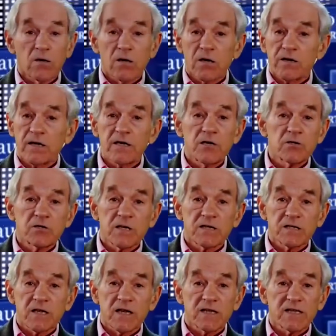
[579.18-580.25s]
hard to use
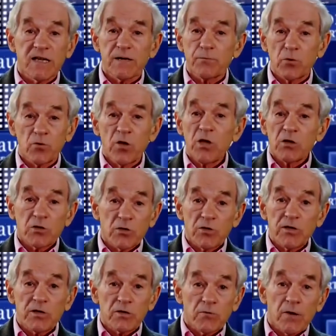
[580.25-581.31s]
as an example
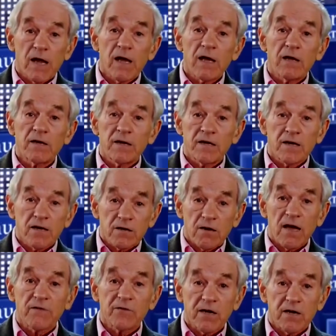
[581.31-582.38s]
turning around an
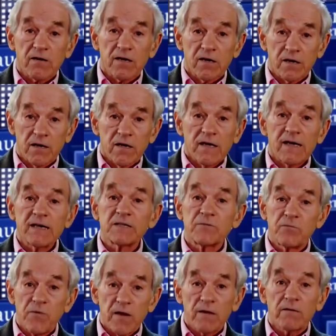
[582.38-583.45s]
aircraft carrier. It's
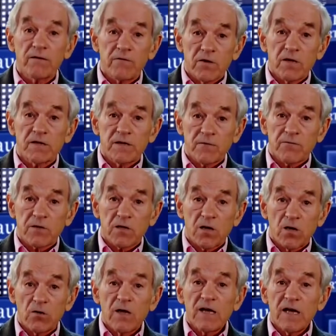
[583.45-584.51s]
very, very
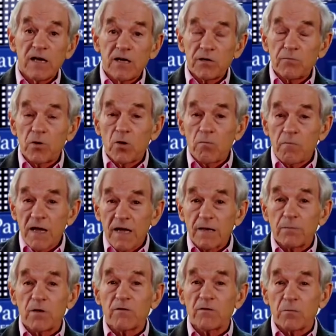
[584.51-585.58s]
difficult. And the
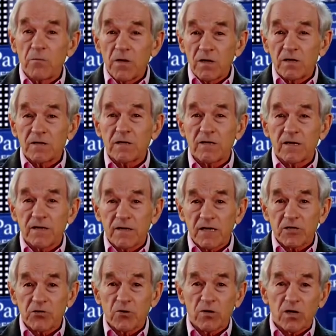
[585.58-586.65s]
momentum of the
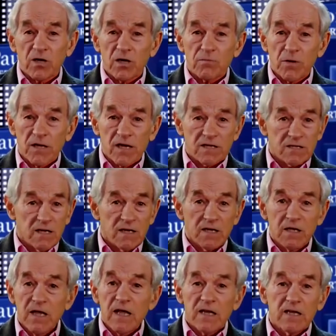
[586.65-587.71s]
military-industrial complex
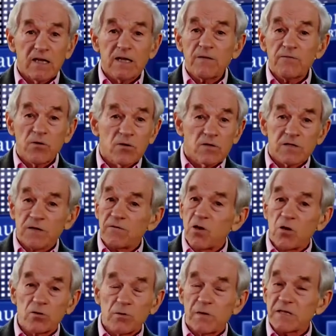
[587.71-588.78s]
and the influence of
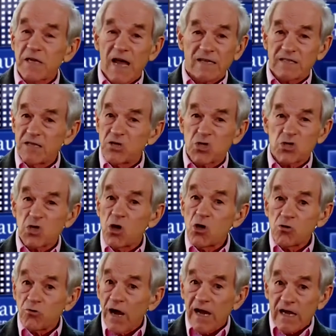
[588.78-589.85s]
Goldman Sachs is
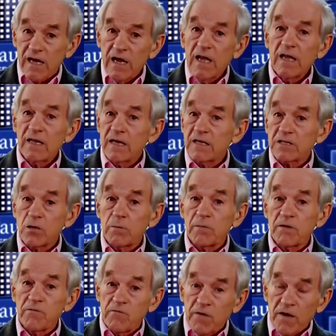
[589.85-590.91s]
so great that it's going
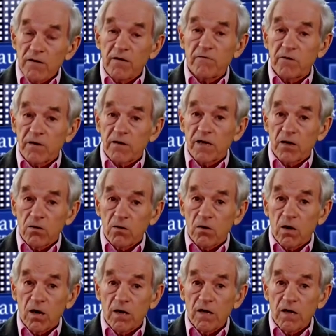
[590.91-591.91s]
to be very, very hard.